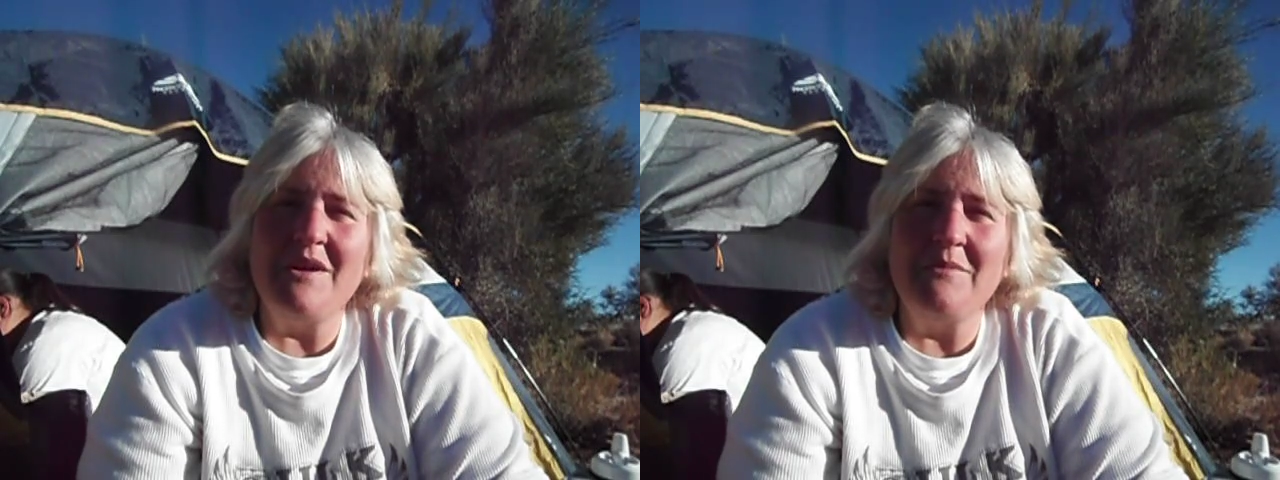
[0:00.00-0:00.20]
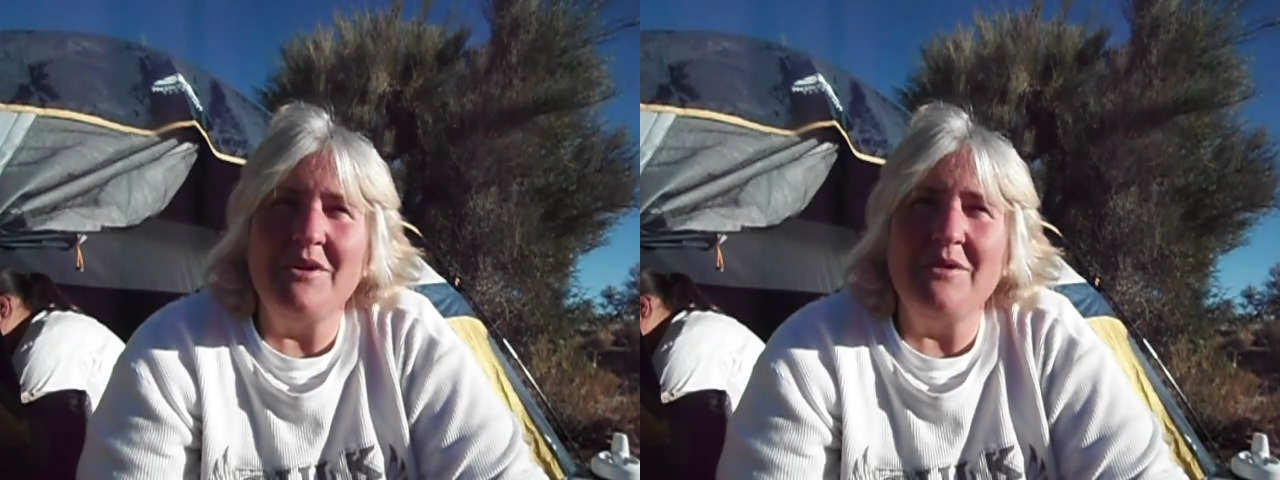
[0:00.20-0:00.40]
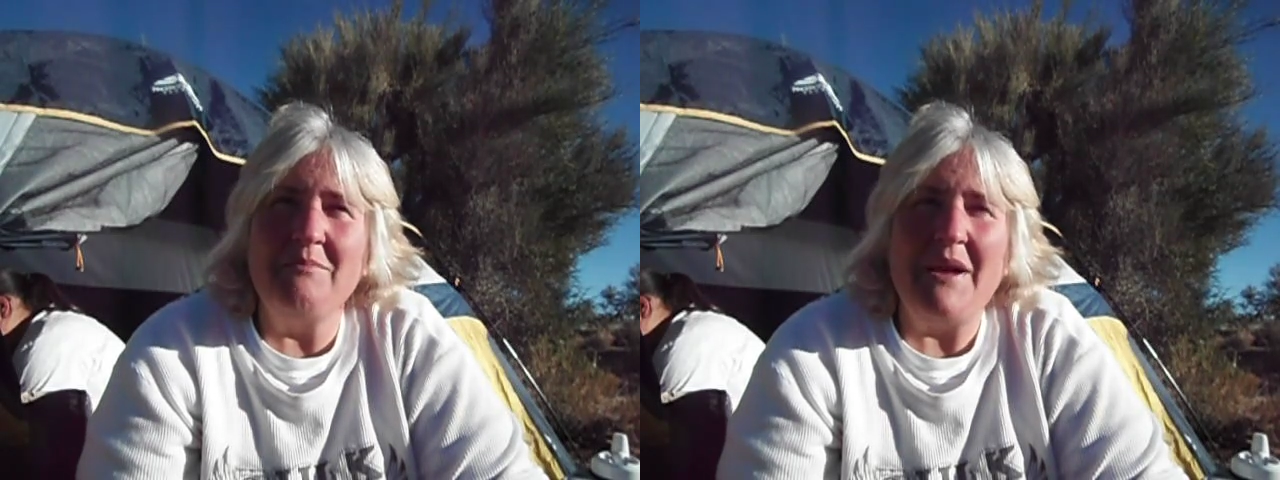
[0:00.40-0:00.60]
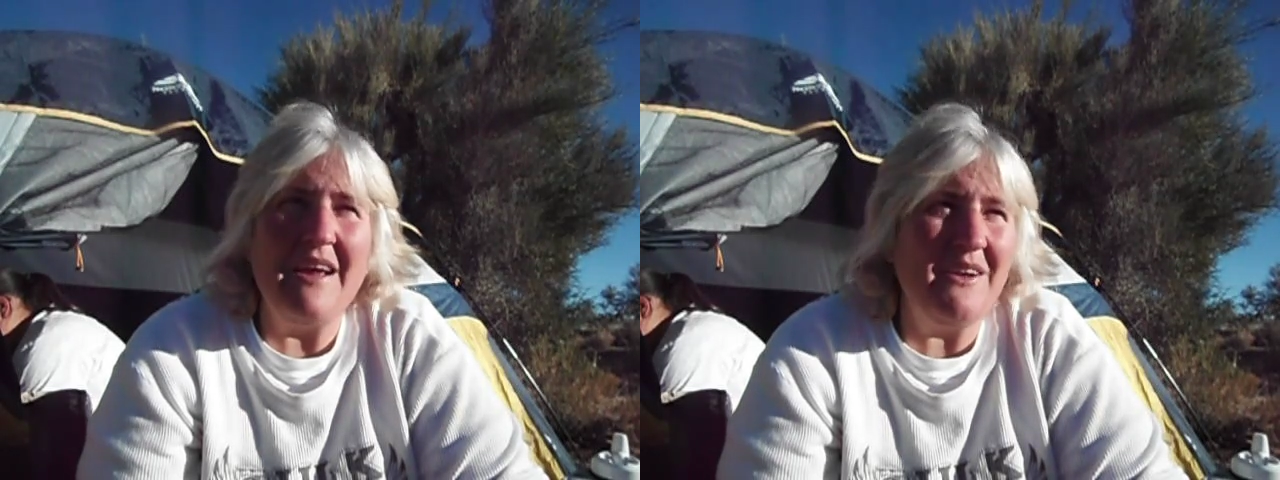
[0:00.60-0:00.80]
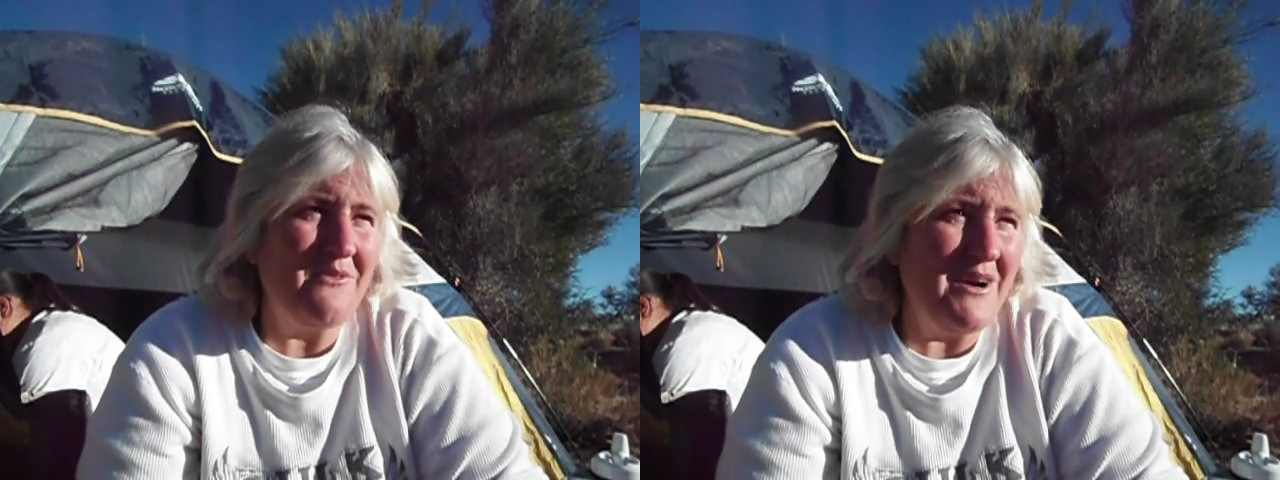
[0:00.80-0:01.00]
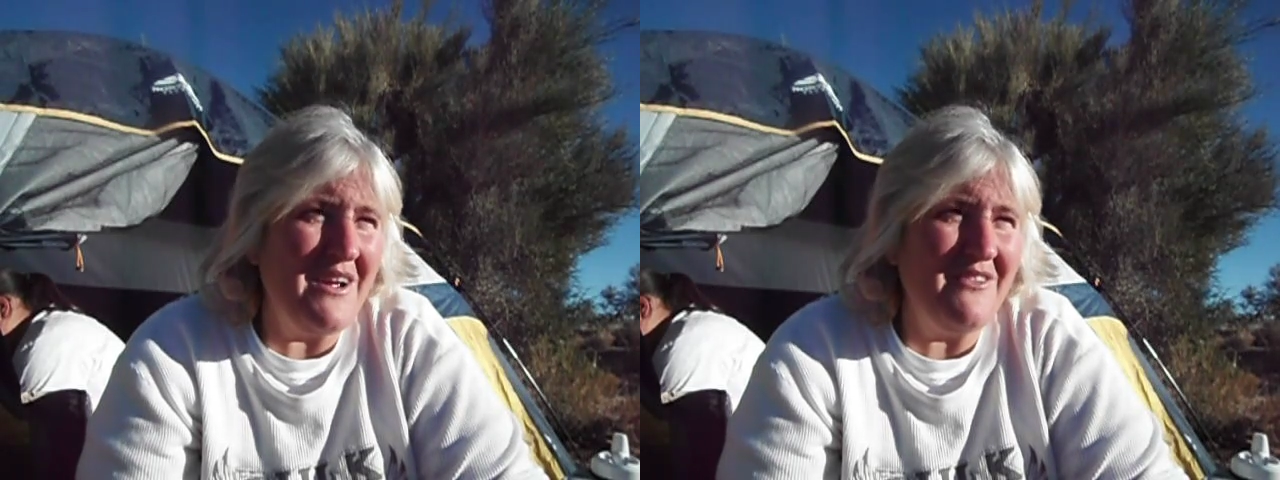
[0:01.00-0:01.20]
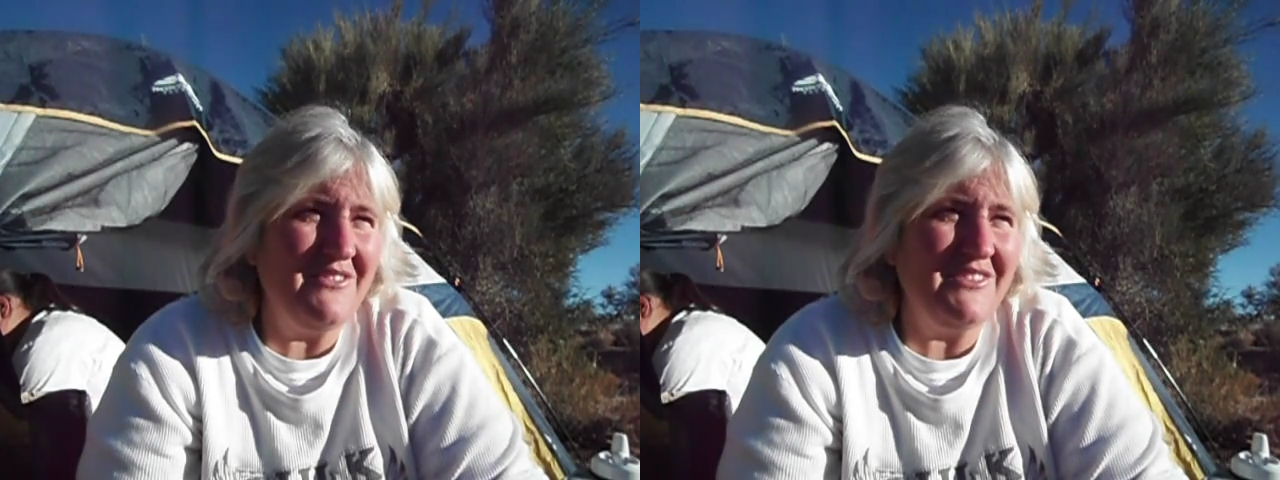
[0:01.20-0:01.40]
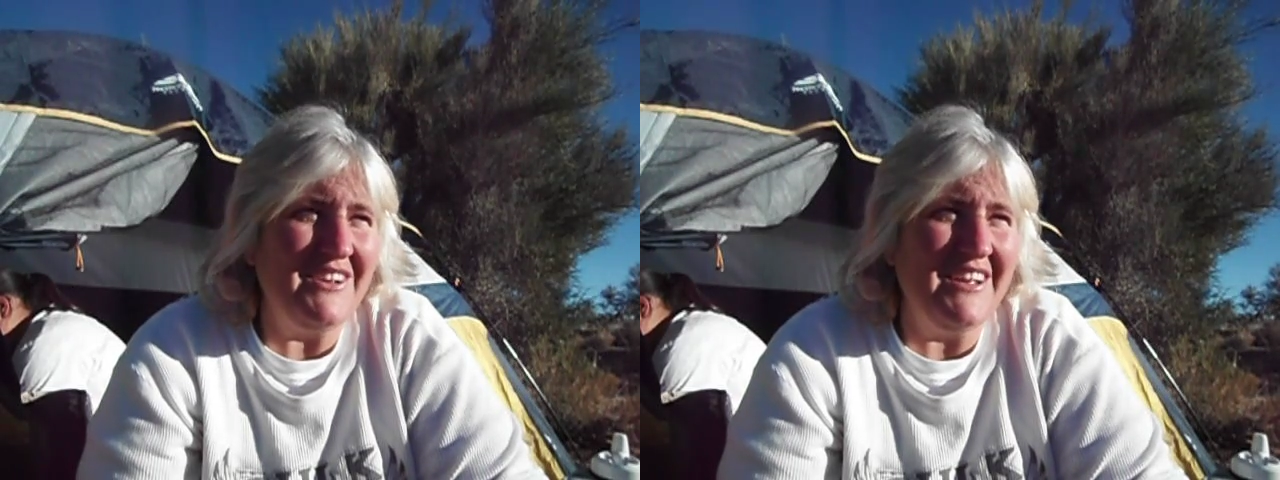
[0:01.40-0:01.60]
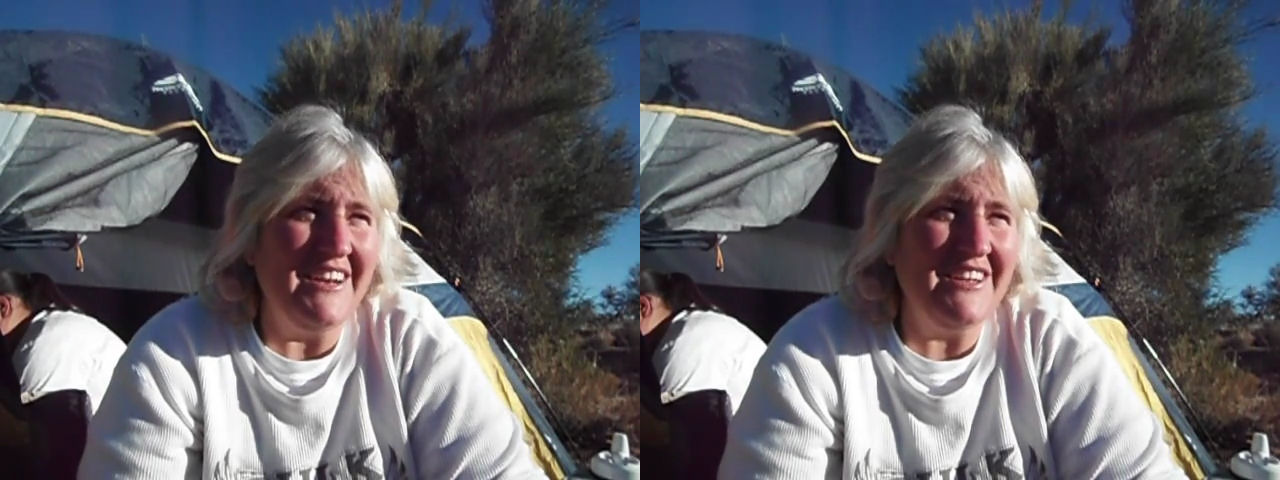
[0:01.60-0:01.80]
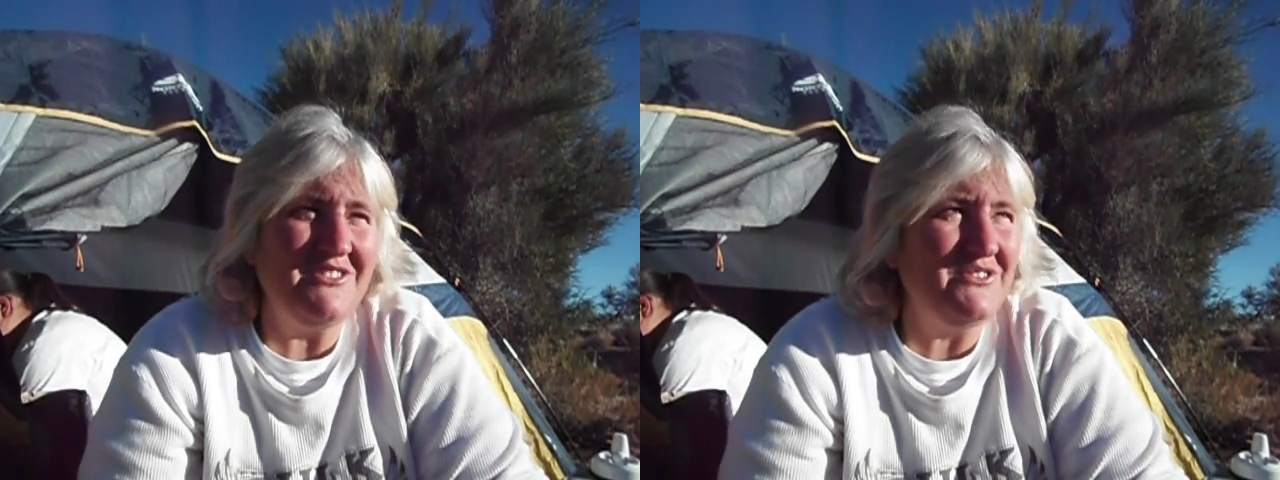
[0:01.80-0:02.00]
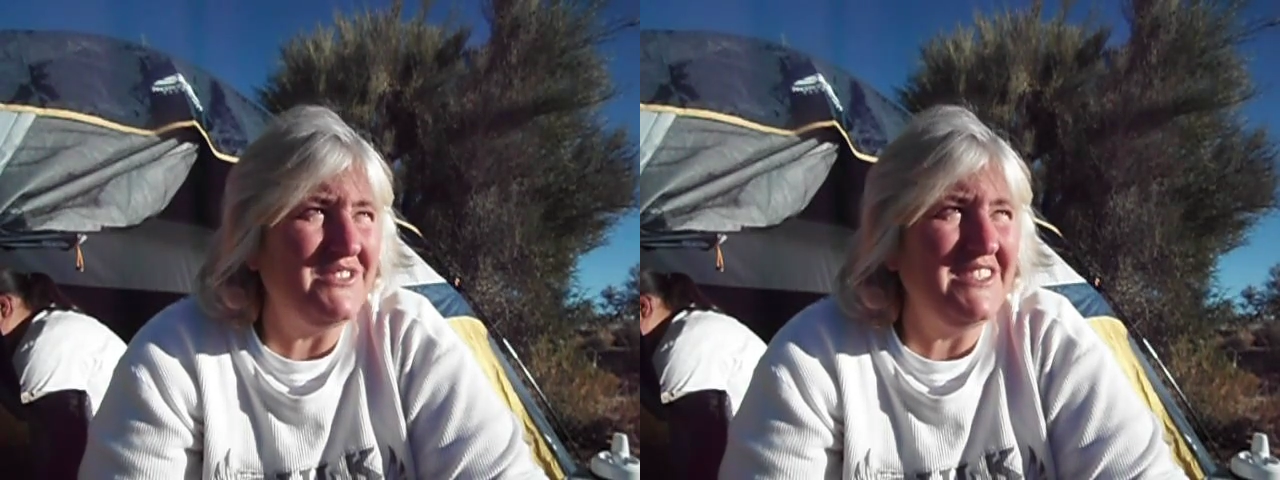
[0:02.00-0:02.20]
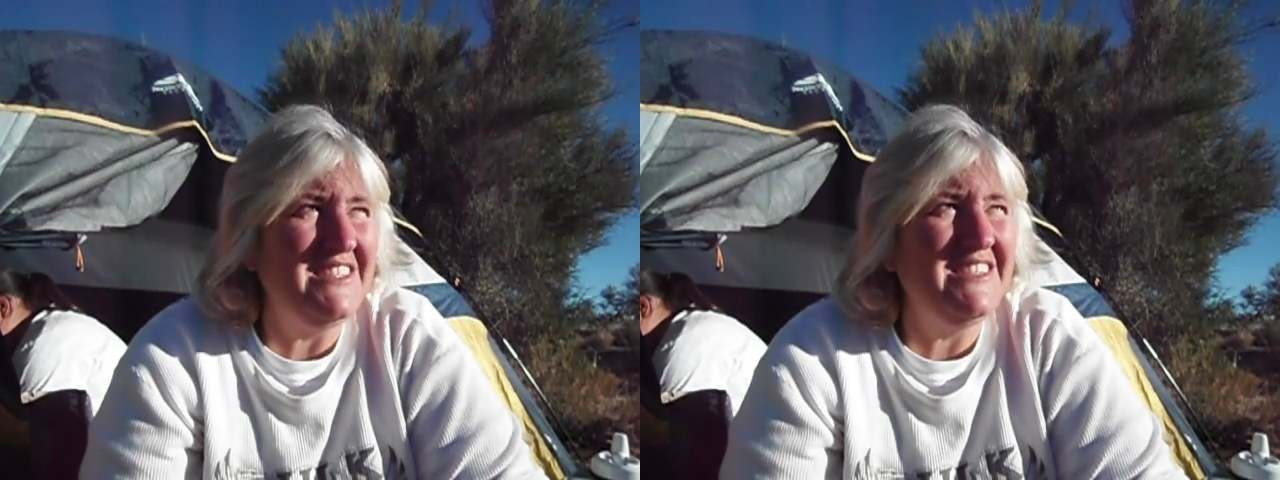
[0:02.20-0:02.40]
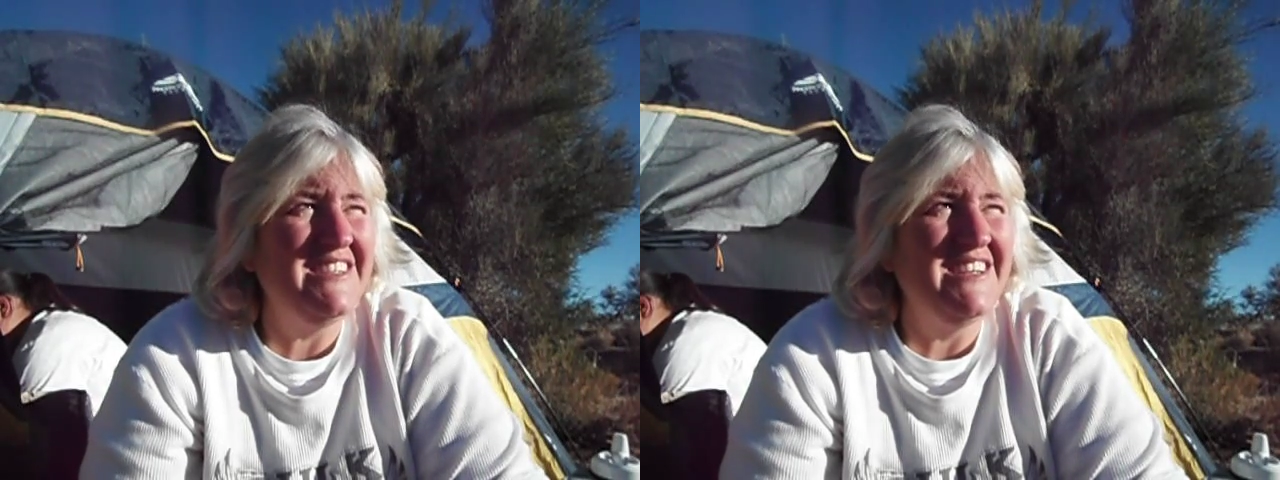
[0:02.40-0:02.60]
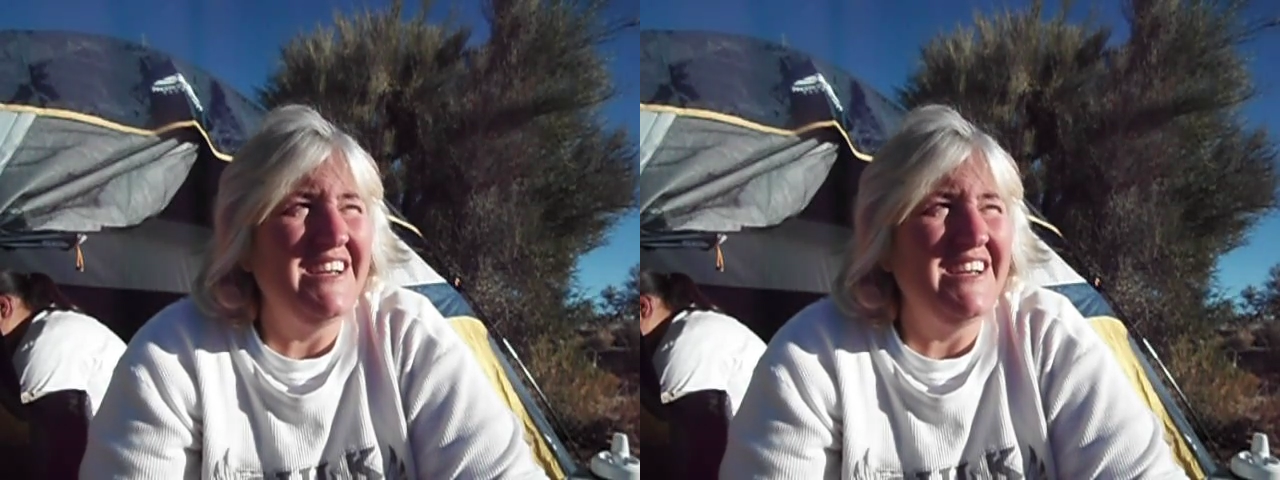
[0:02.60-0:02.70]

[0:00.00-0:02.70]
I'm going to pan around and let you see.